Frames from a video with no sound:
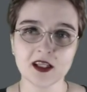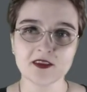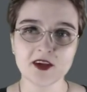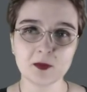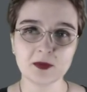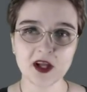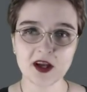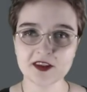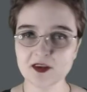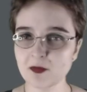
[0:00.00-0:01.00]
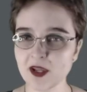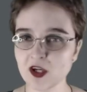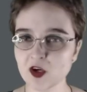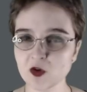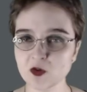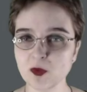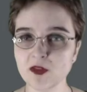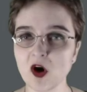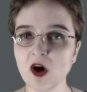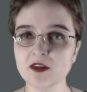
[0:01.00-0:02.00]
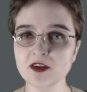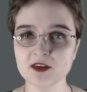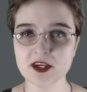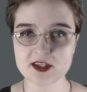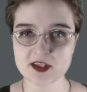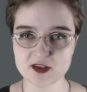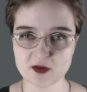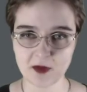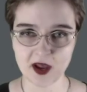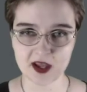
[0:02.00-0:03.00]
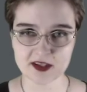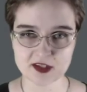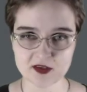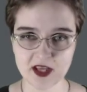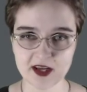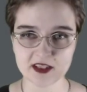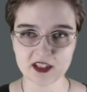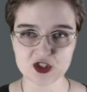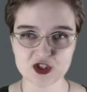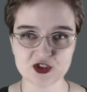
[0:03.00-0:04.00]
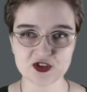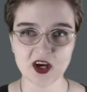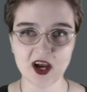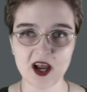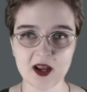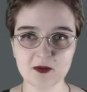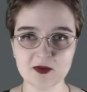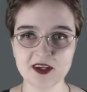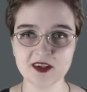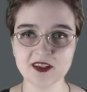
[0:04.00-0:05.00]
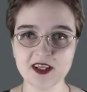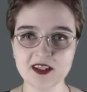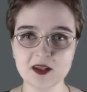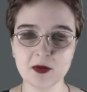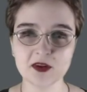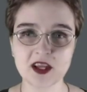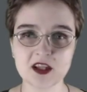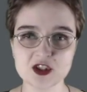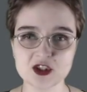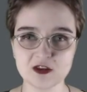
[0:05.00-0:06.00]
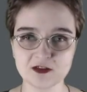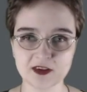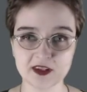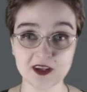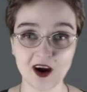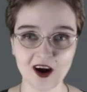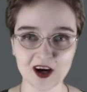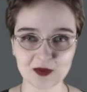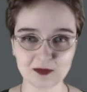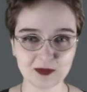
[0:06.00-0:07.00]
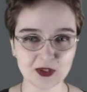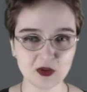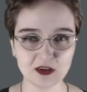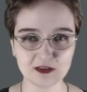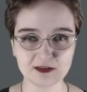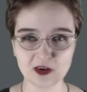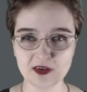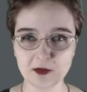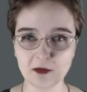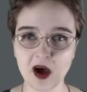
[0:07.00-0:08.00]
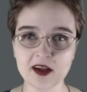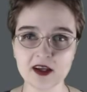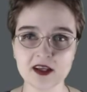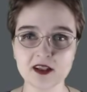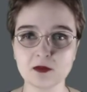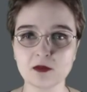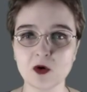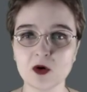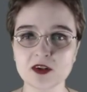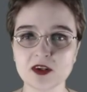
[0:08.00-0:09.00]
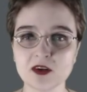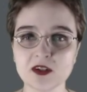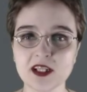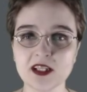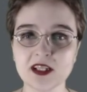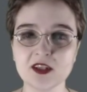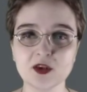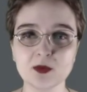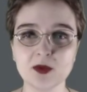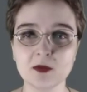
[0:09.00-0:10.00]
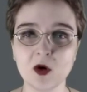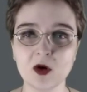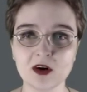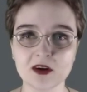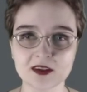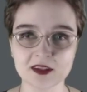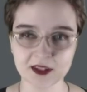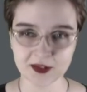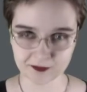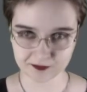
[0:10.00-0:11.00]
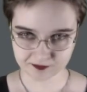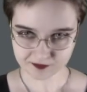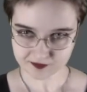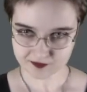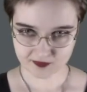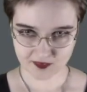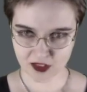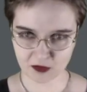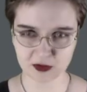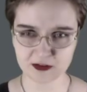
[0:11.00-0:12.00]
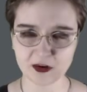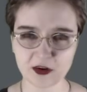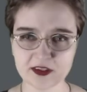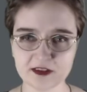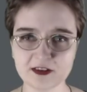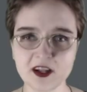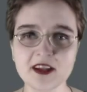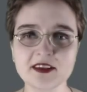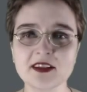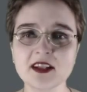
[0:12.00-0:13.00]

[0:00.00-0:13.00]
Their blood mingled with all the races of man, so that in each tribe they laid the potential for the dark, beautiful, demonic, and immortal Lilith to be born. Before the flood, the